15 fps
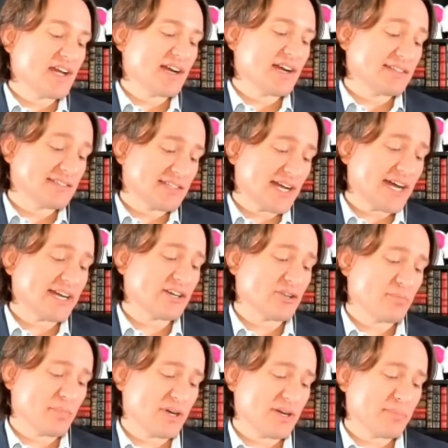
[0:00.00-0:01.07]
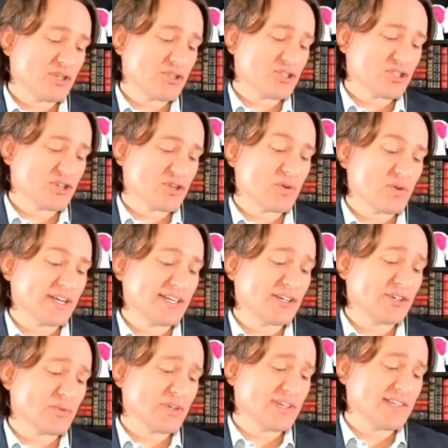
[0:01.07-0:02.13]
a tired puppet show
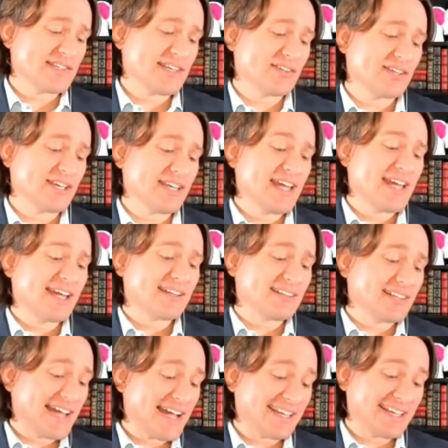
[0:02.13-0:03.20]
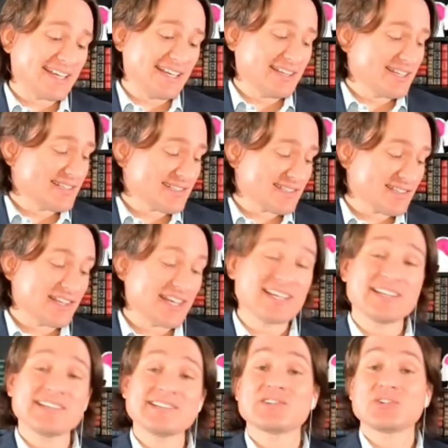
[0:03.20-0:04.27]
increasingly lacking the
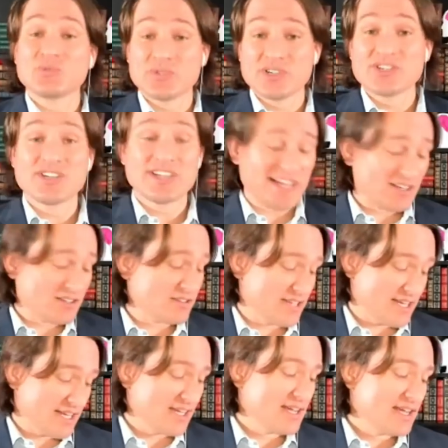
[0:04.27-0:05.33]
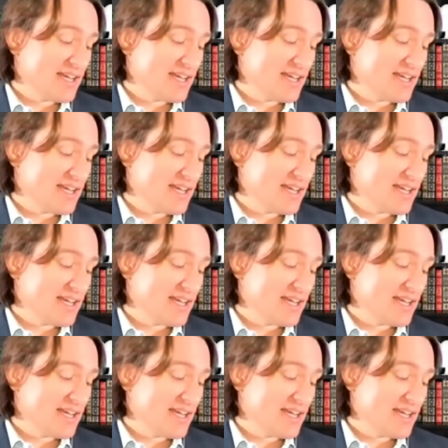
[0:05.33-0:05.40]
slightest originality.